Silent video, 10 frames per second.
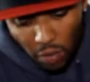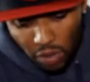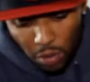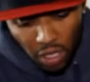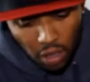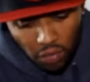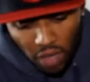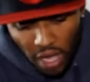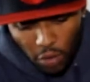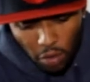was the beginning of
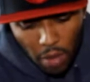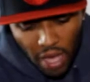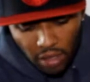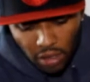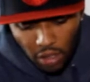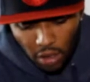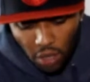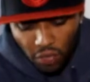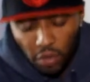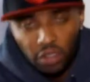Concrete Magazine. Our
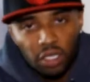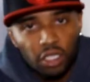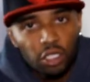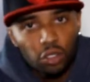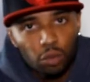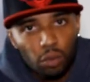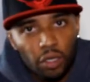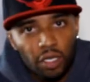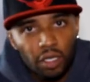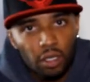first issue
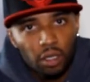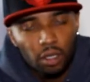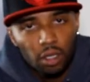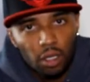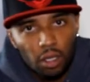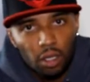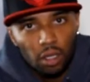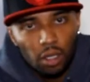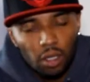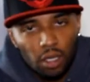printed,
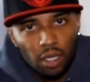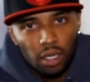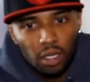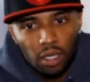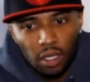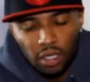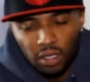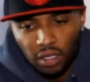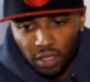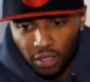let's
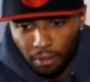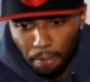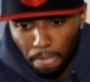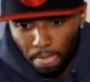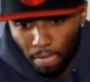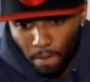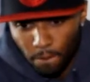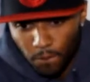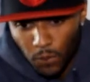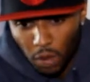see,
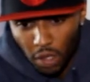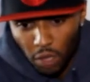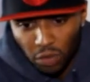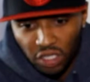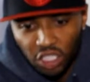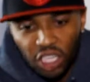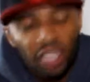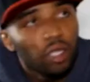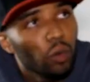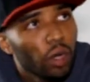it was
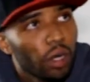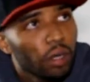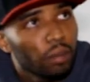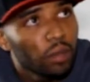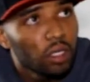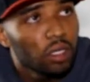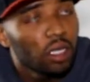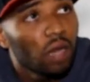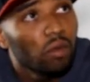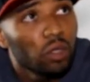January, because the
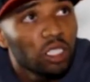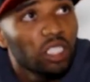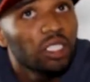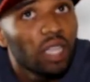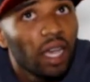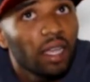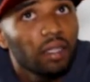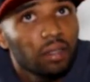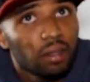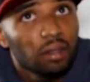cover was G-Side.
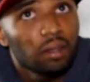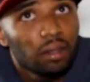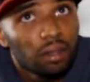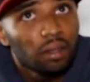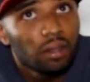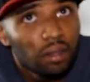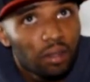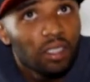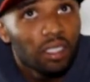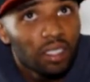
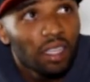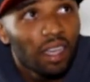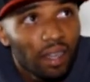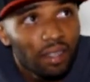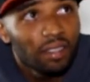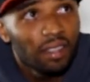It's G-Side.